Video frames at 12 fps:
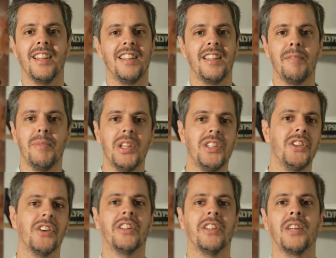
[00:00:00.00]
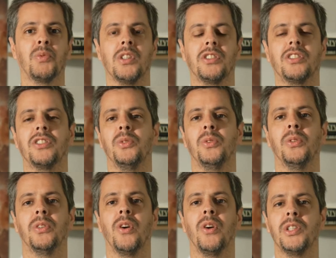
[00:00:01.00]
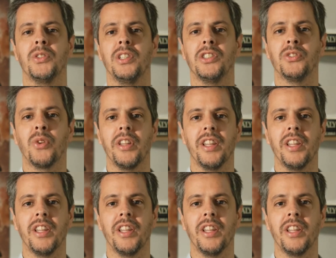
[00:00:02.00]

the meteor that was to going to destroy